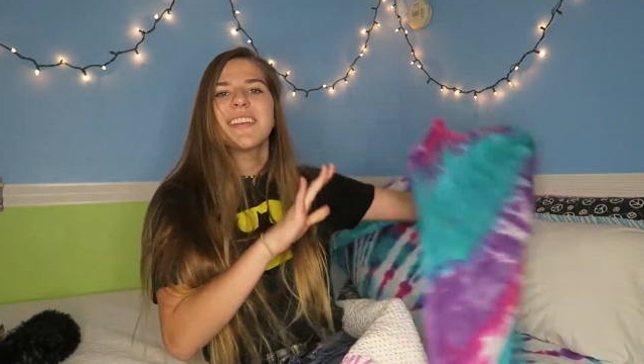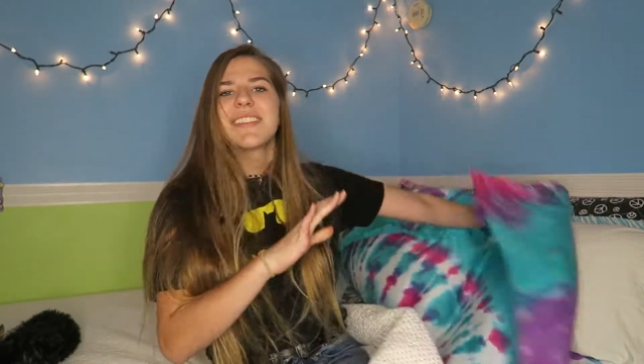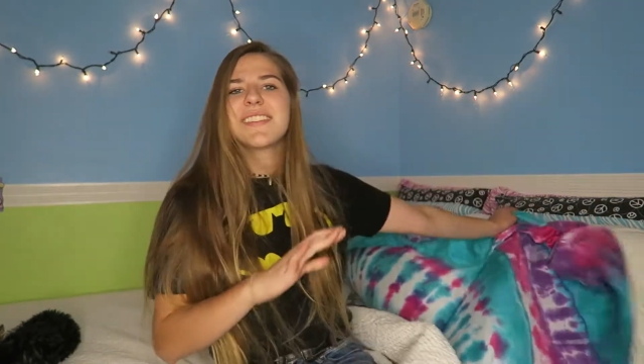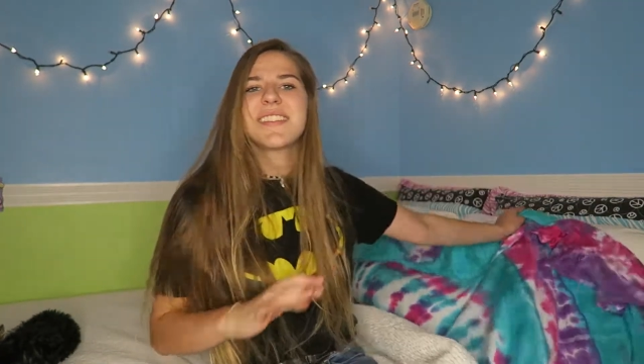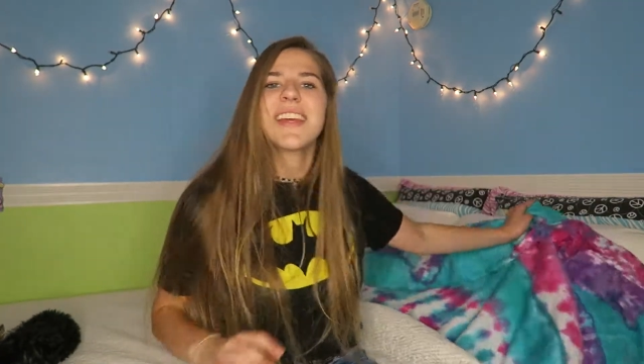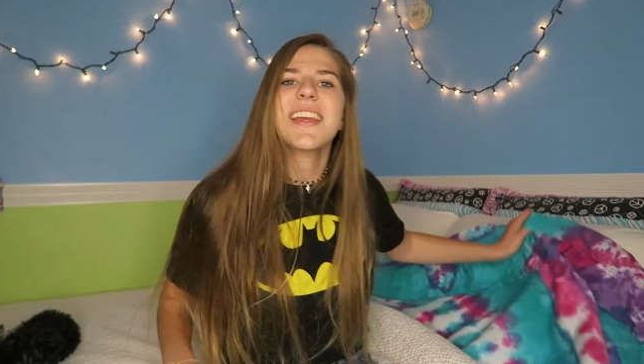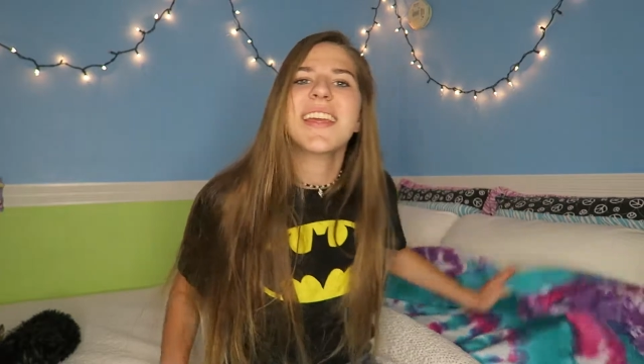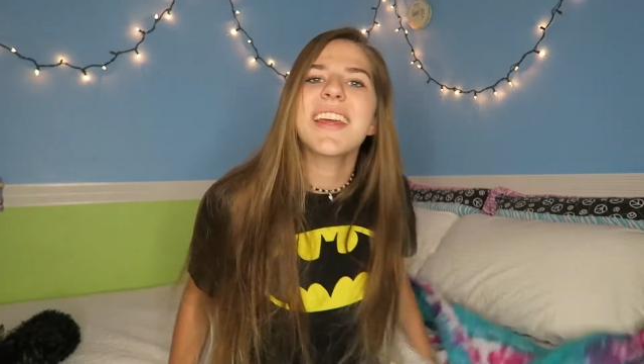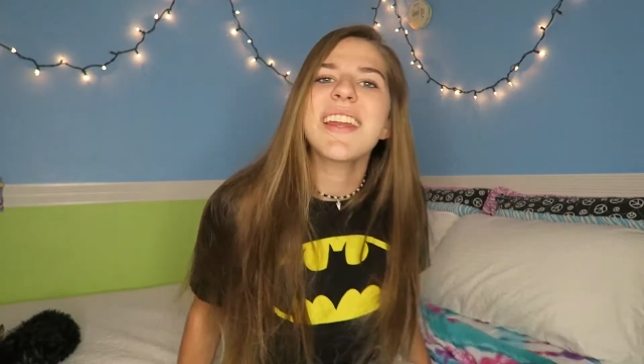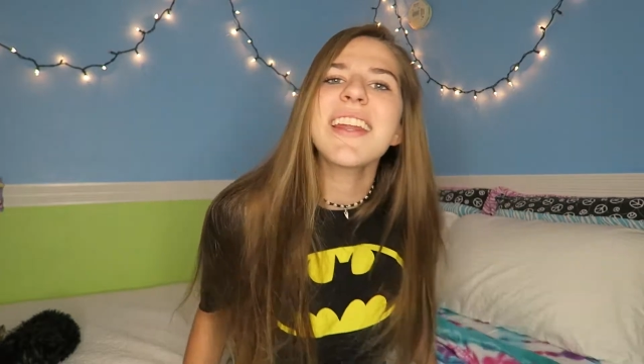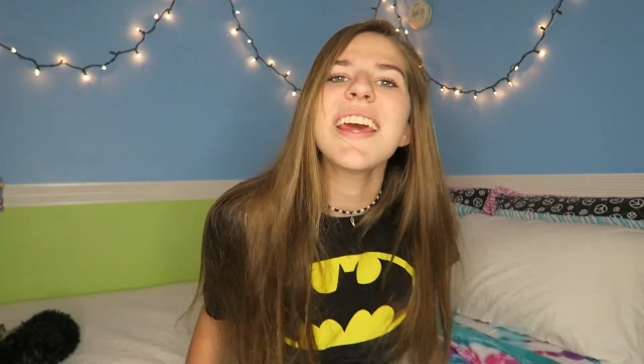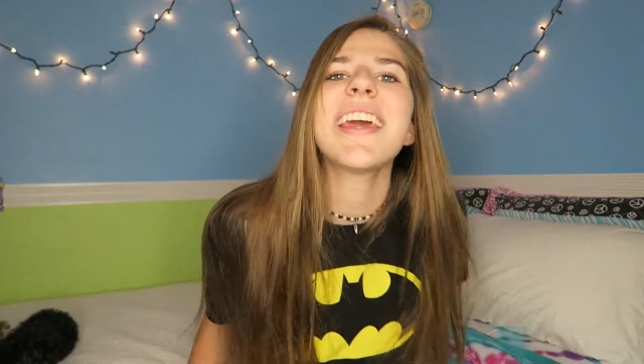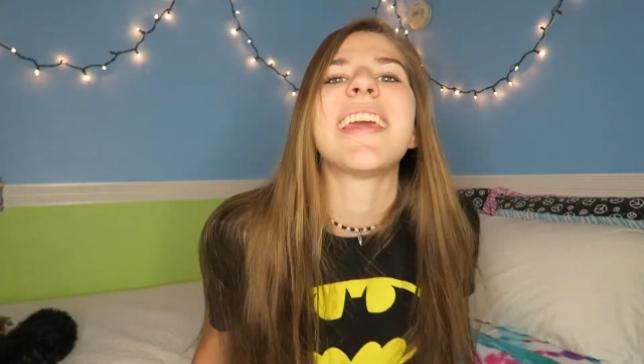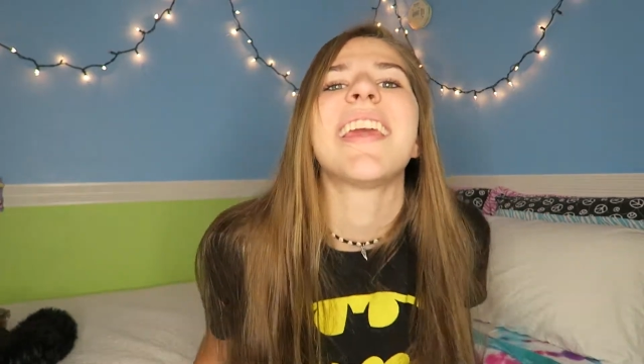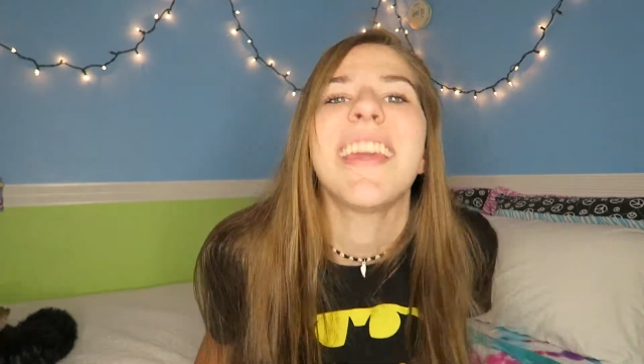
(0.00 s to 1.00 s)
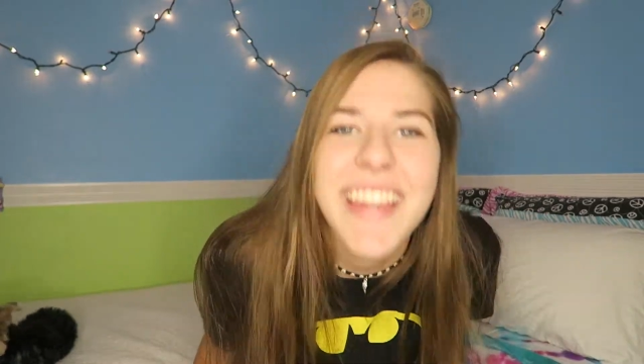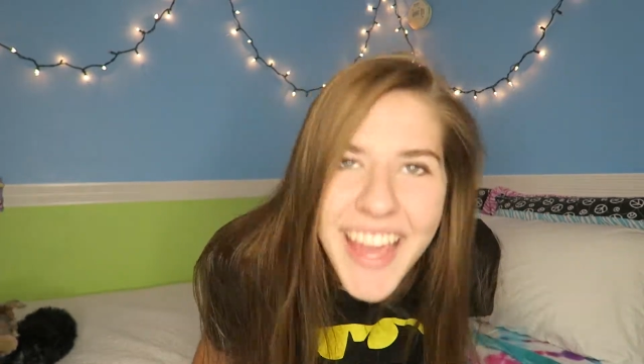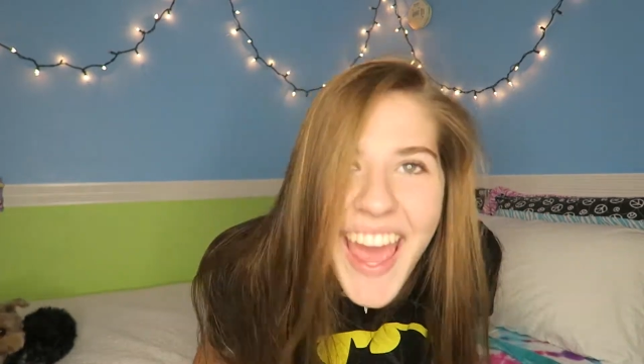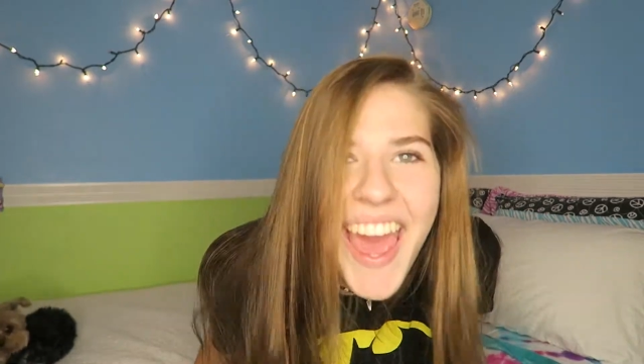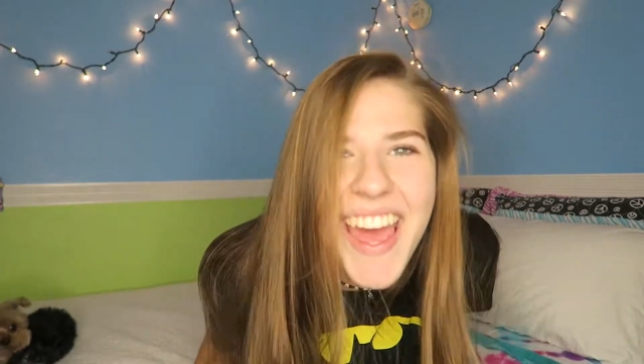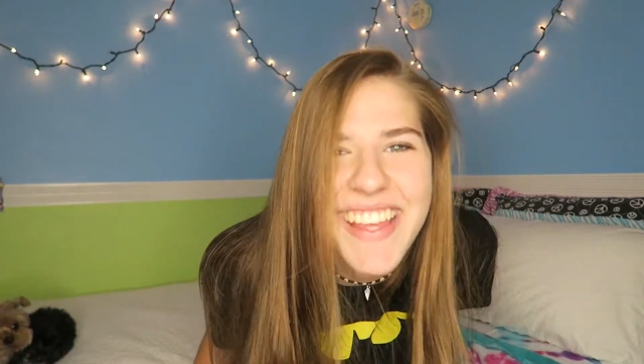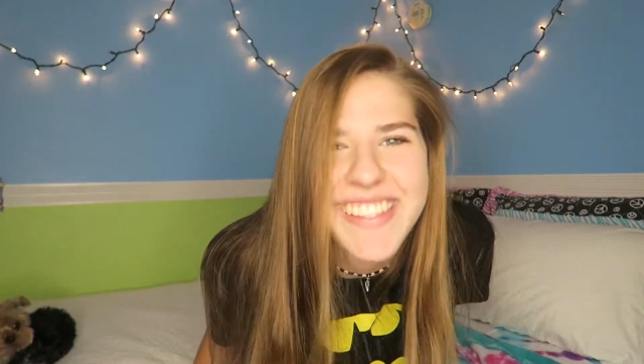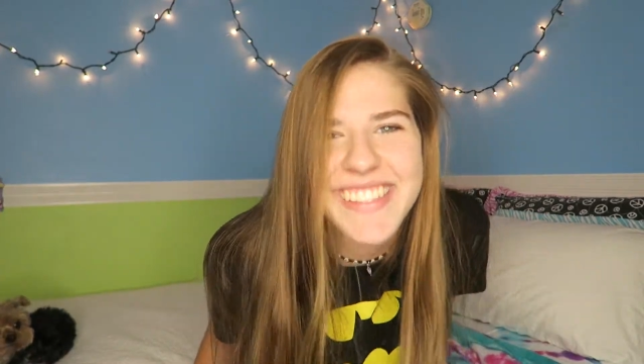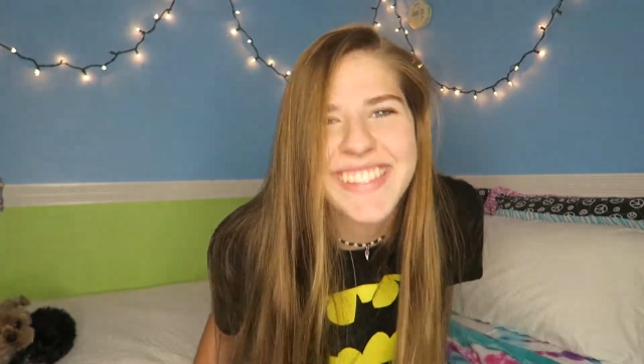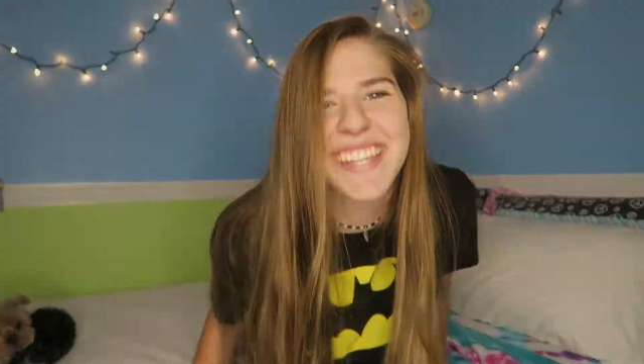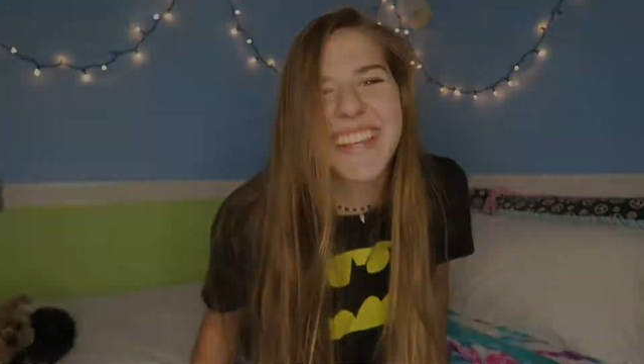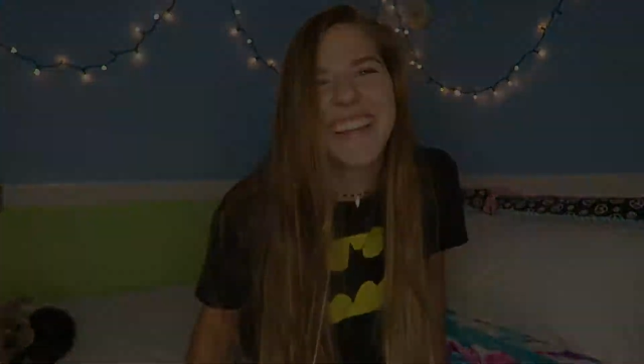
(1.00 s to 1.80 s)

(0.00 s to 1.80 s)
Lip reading: Stinking yes.